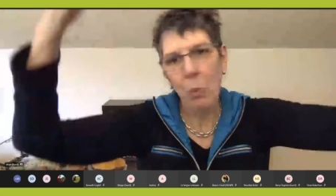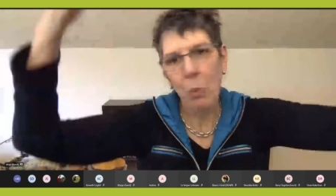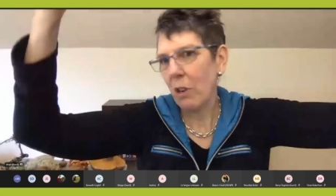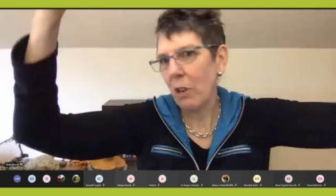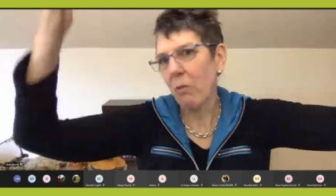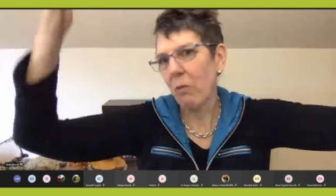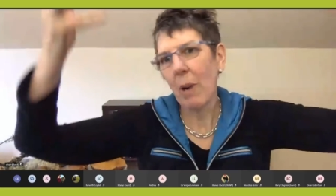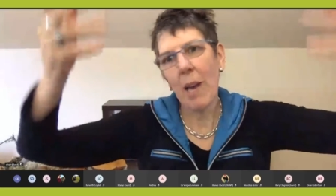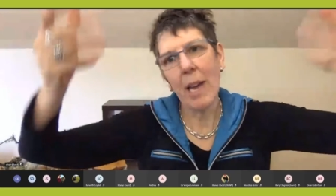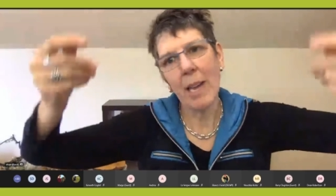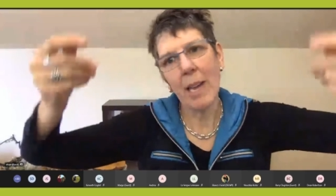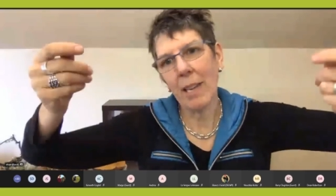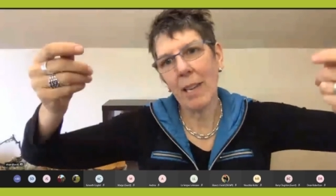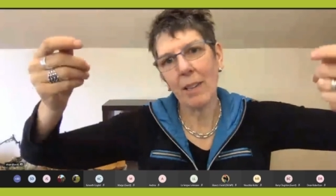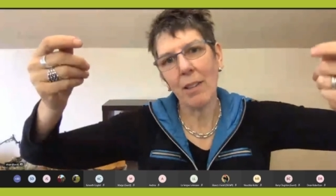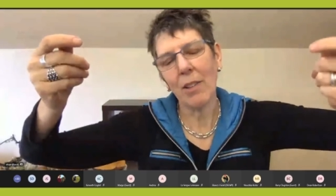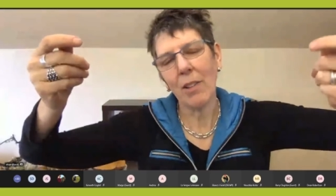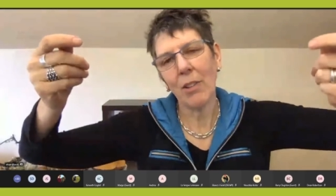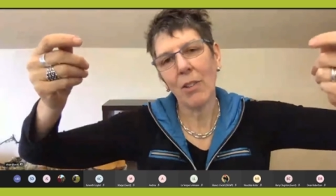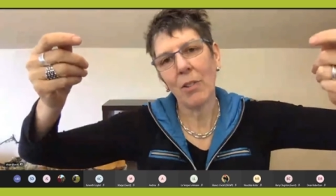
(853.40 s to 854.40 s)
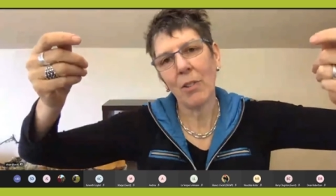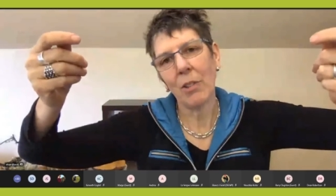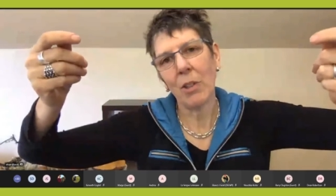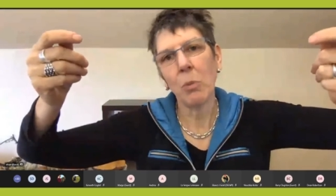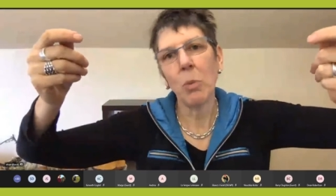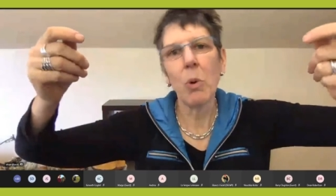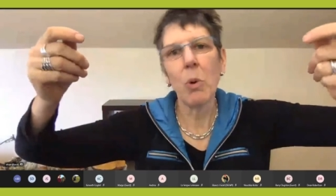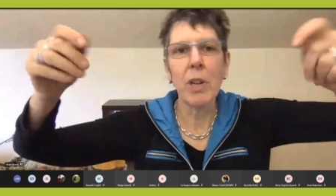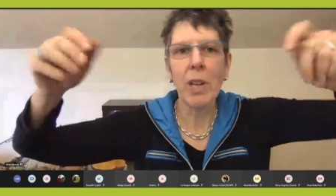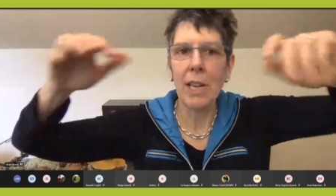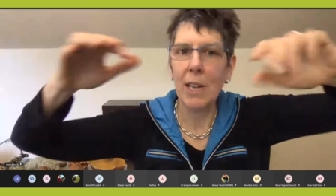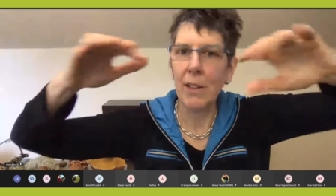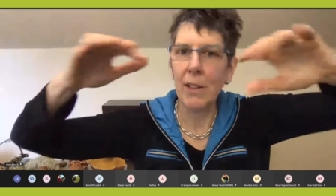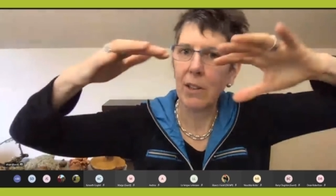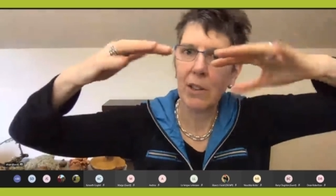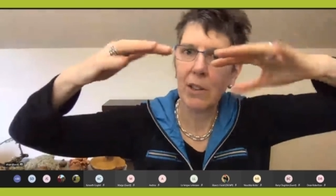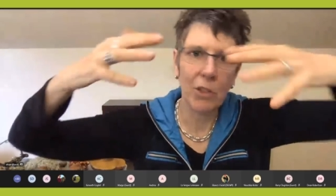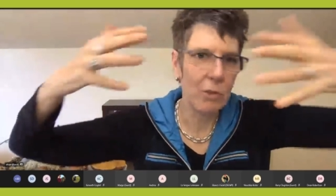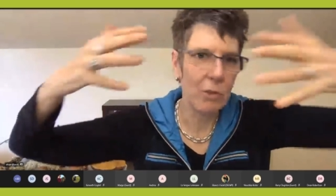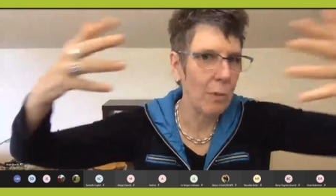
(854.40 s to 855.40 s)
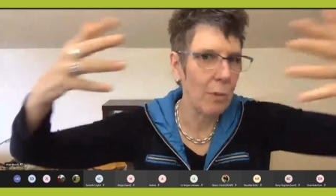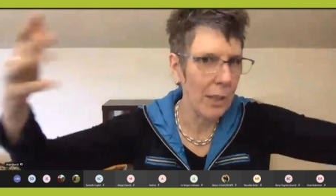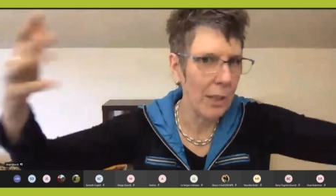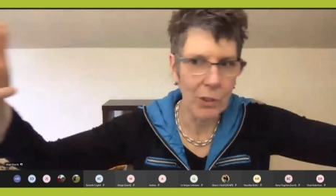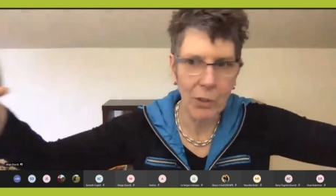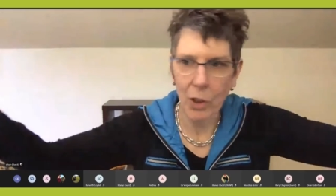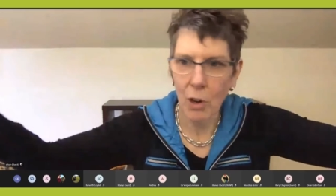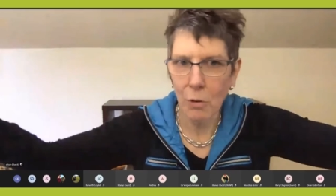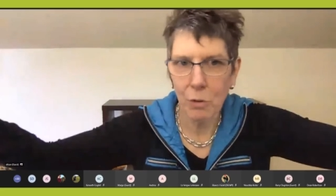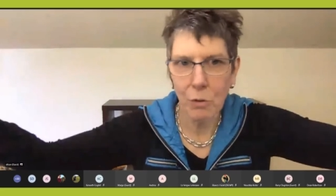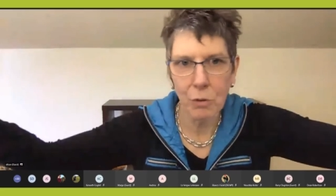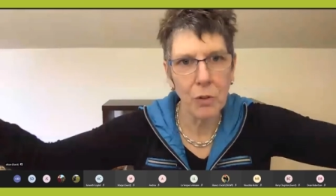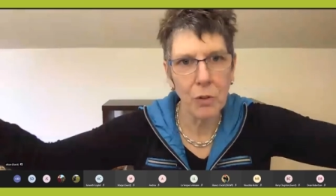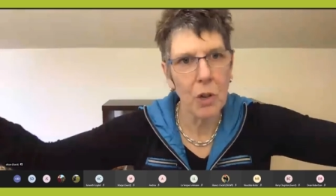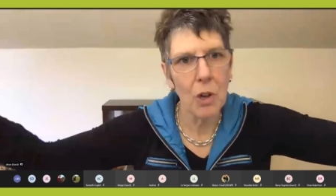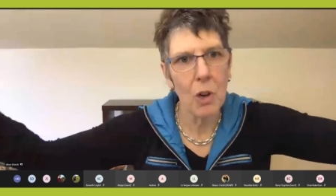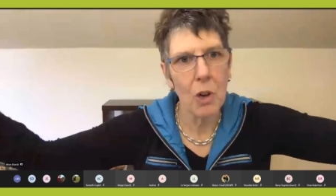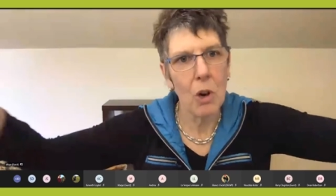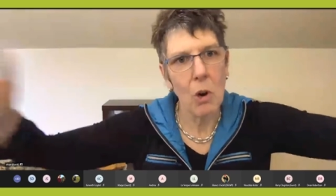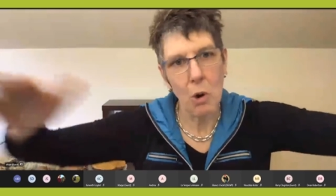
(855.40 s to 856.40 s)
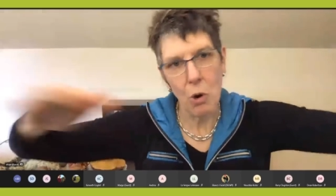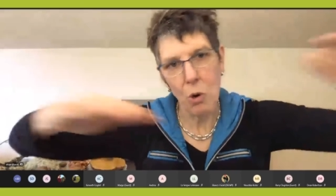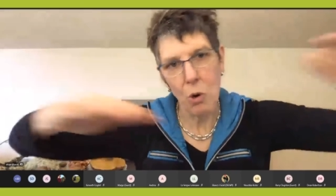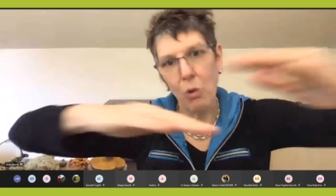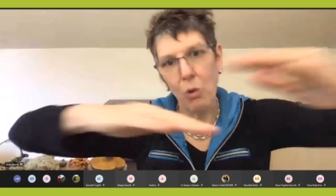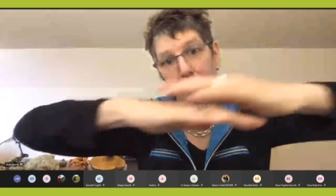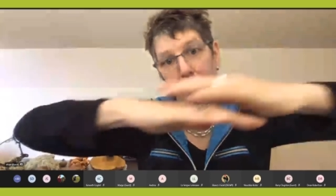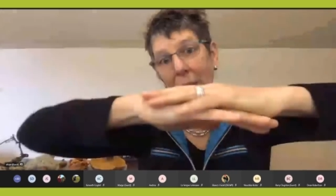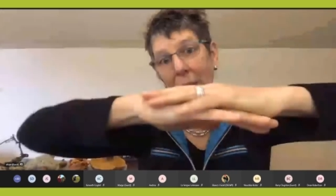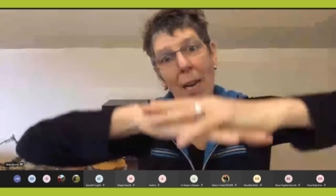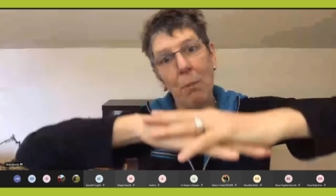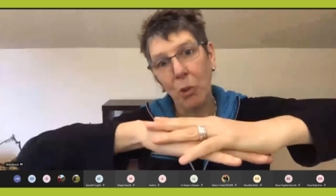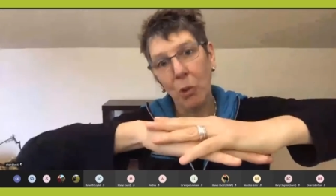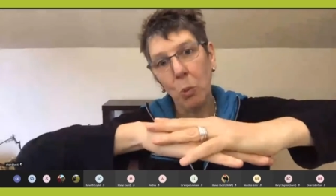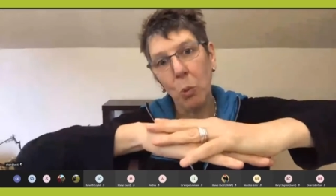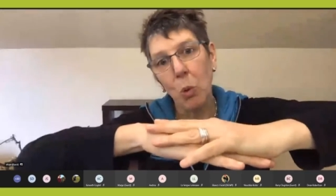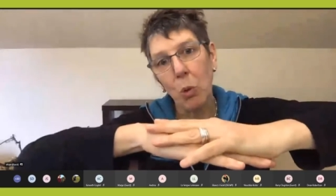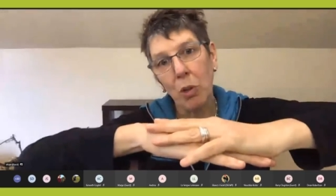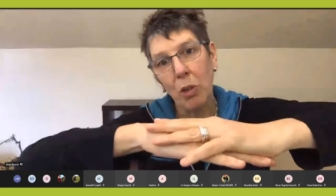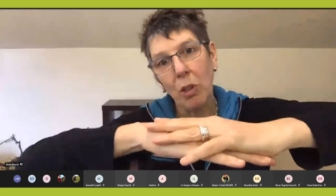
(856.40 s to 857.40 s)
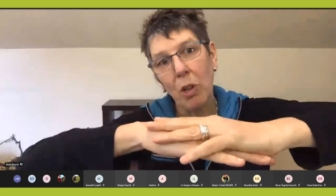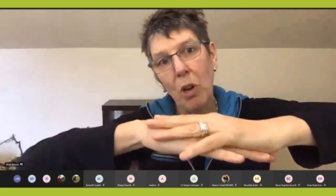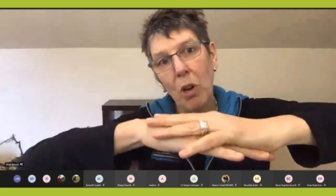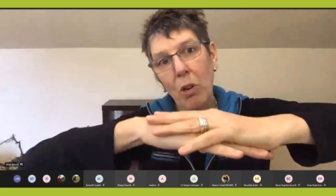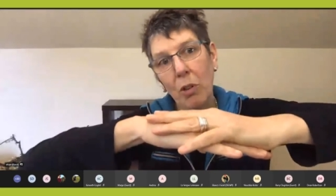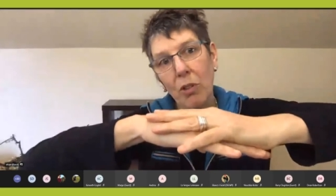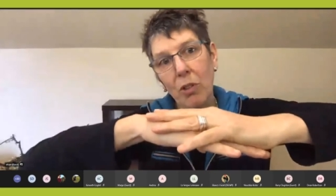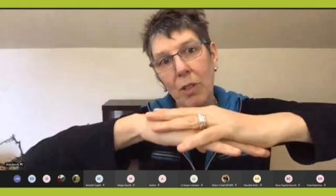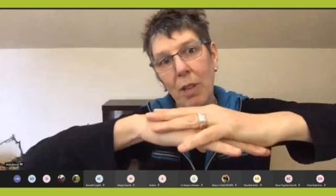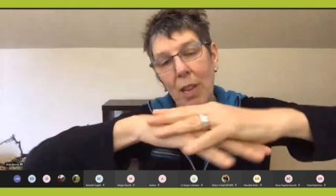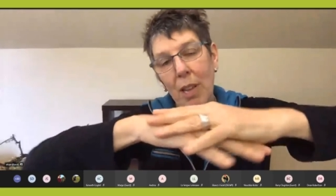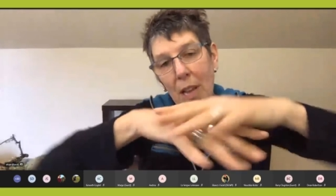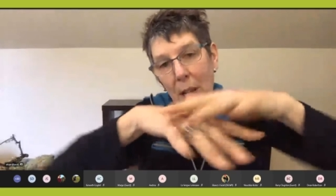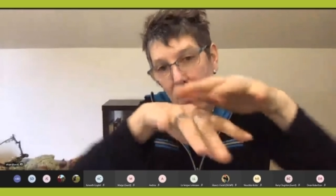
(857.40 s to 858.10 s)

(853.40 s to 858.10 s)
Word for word: when it rains, the water either just runs off or it becomes waterlogged.